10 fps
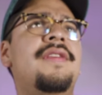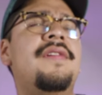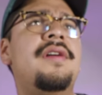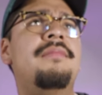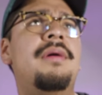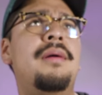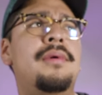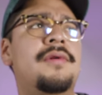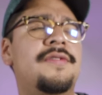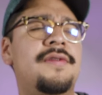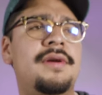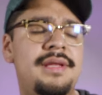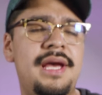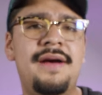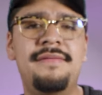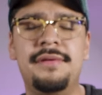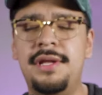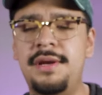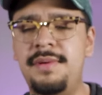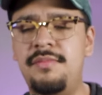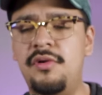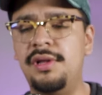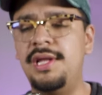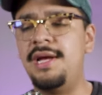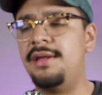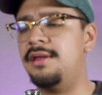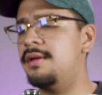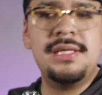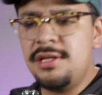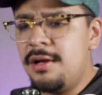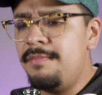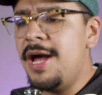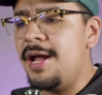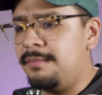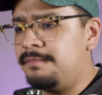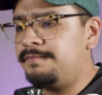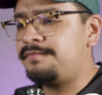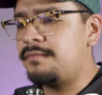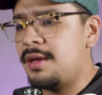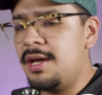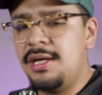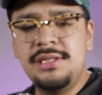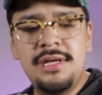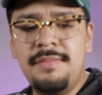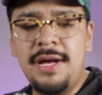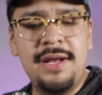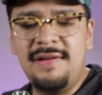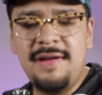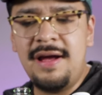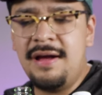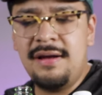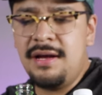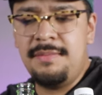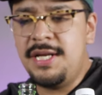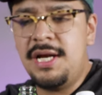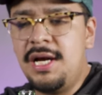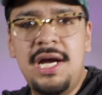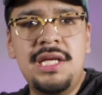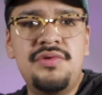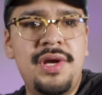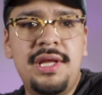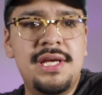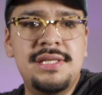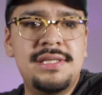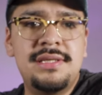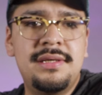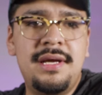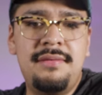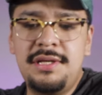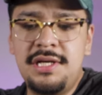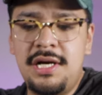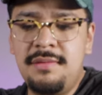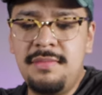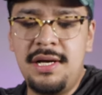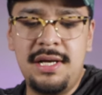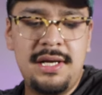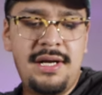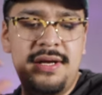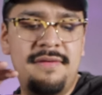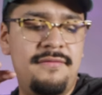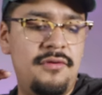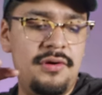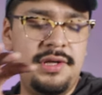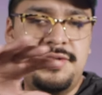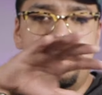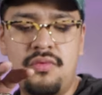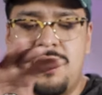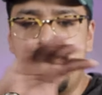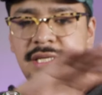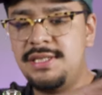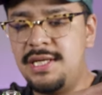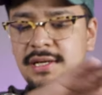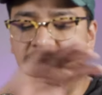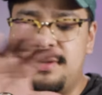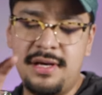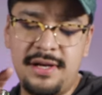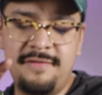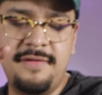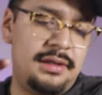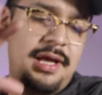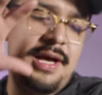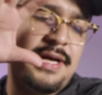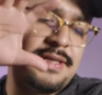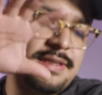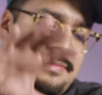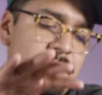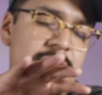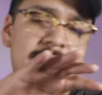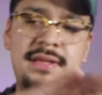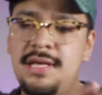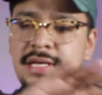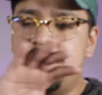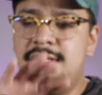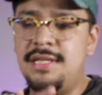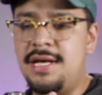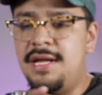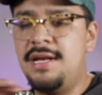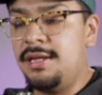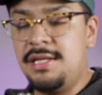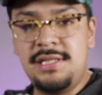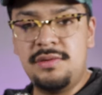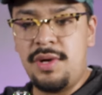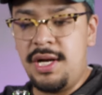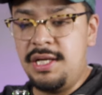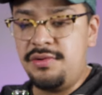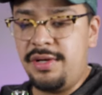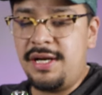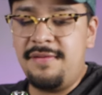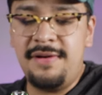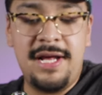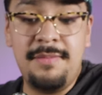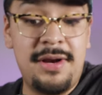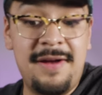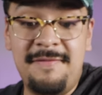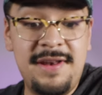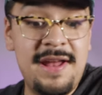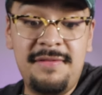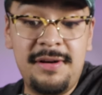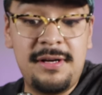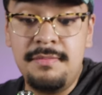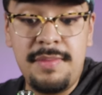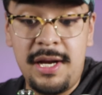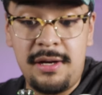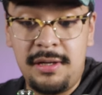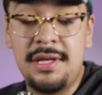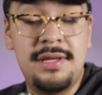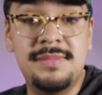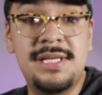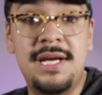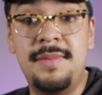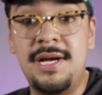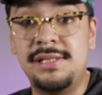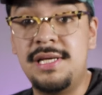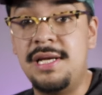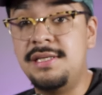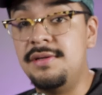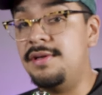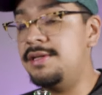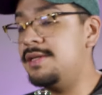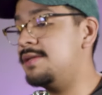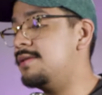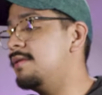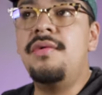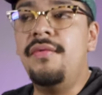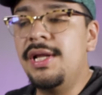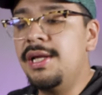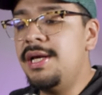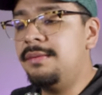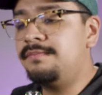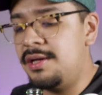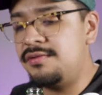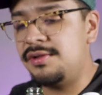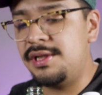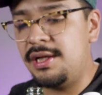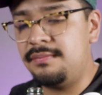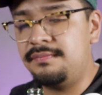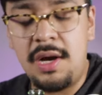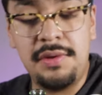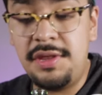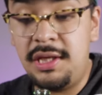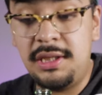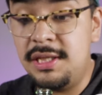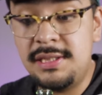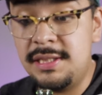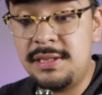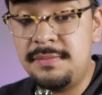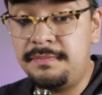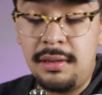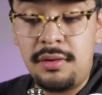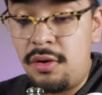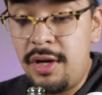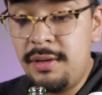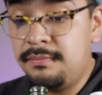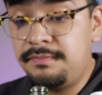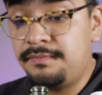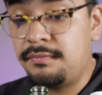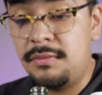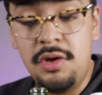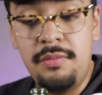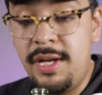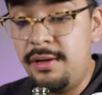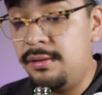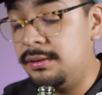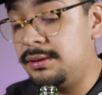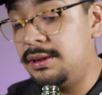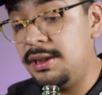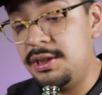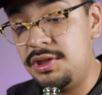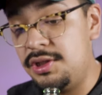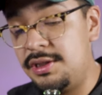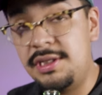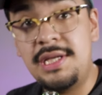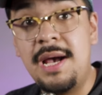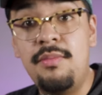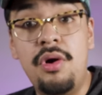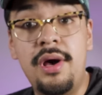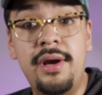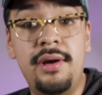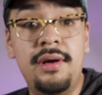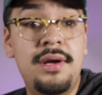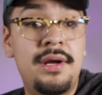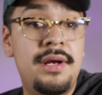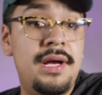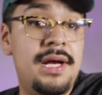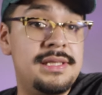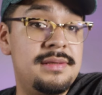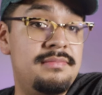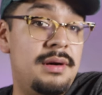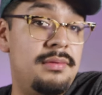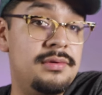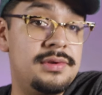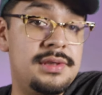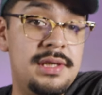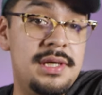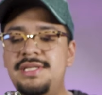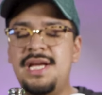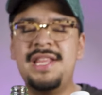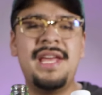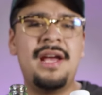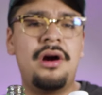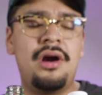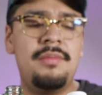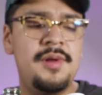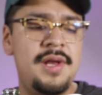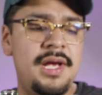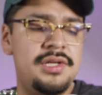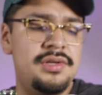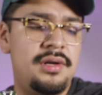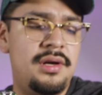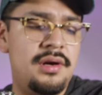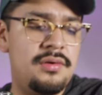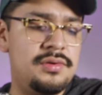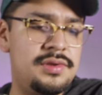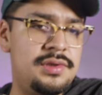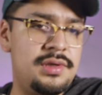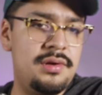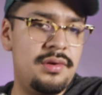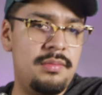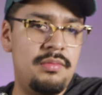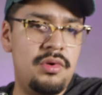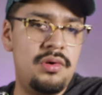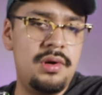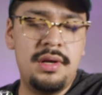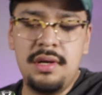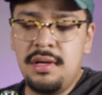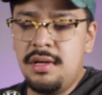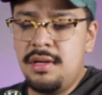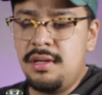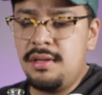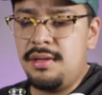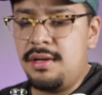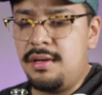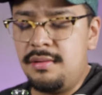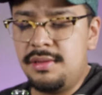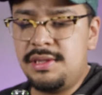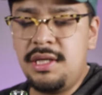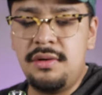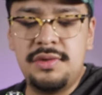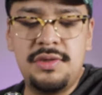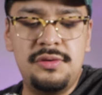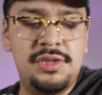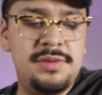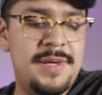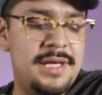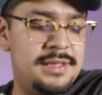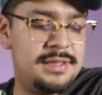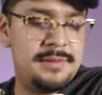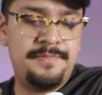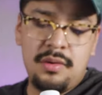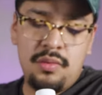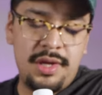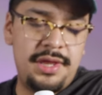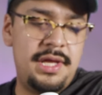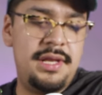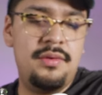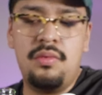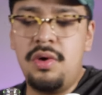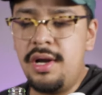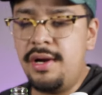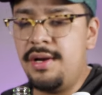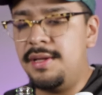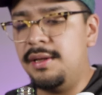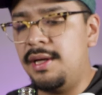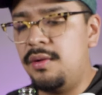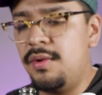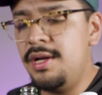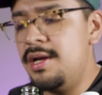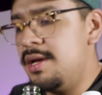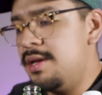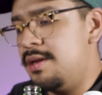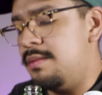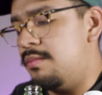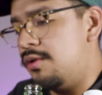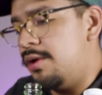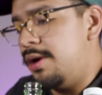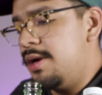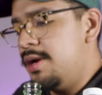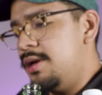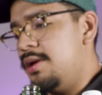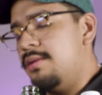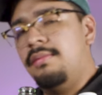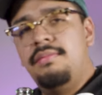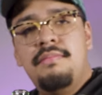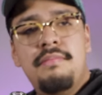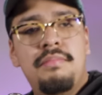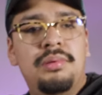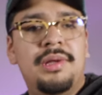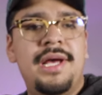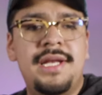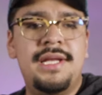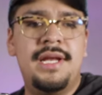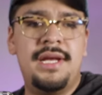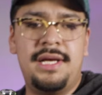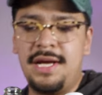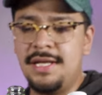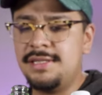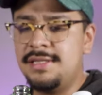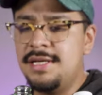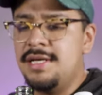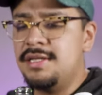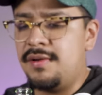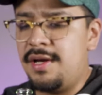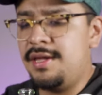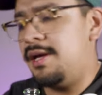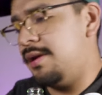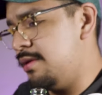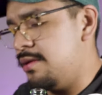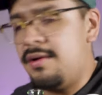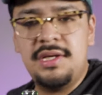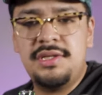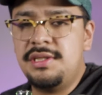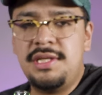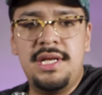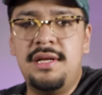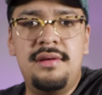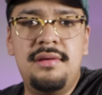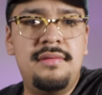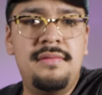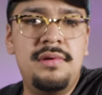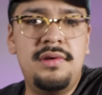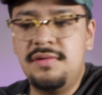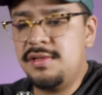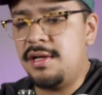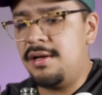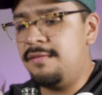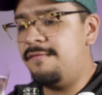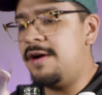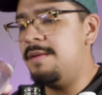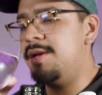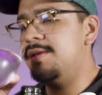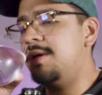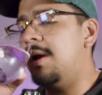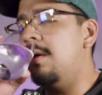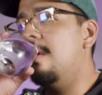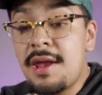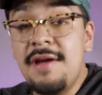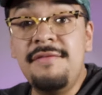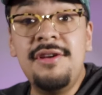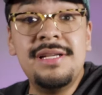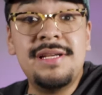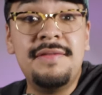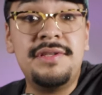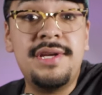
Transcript: kind of bubbles, they have a little bit more length. It's not bad. It's not bad. I mean, I drink this every time. I avoid wasting a lot of glass and buying this and that. This is what I drink every day, but I've never compared them side by side. So this is really interesting. I would think this is La Croix. No minerals. It's just tap water. Has some bubbles. So I think carbonation goes, you know, the more the CO2 spends within the water and the liquid, the more, you know, blend in it gets. So I think, you know, I just did it, you saw 5 minutes ago. If you guys haven't